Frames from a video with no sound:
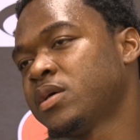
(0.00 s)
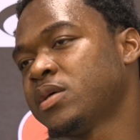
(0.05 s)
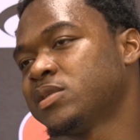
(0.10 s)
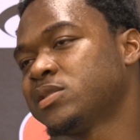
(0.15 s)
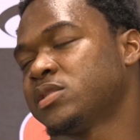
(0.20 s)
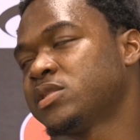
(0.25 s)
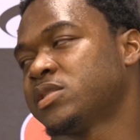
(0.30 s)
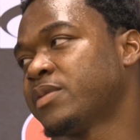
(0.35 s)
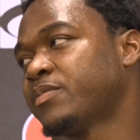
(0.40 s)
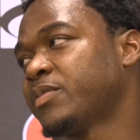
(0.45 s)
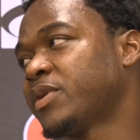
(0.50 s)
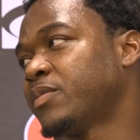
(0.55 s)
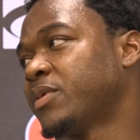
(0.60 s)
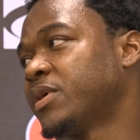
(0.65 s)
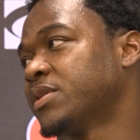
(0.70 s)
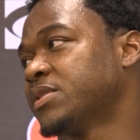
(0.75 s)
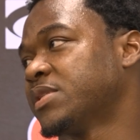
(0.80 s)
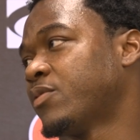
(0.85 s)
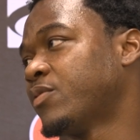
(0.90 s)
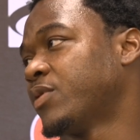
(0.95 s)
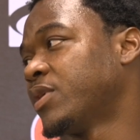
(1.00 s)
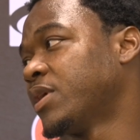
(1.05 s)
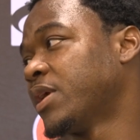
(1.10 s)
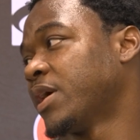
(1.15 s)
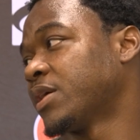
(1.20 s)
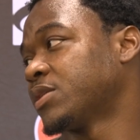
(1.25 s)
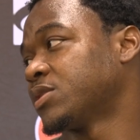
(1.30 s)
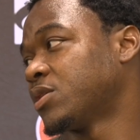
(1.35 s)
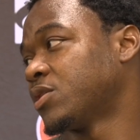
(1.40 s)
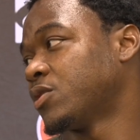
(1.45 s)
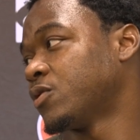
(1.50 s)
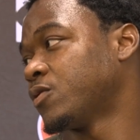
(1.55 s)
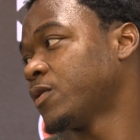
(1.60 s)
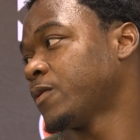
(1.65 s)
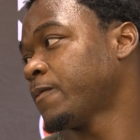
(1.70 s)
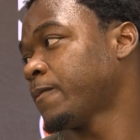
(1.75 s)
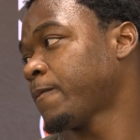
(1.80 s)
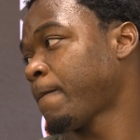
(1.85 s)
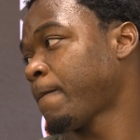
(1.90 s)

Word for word: just simply means that we didn't execute it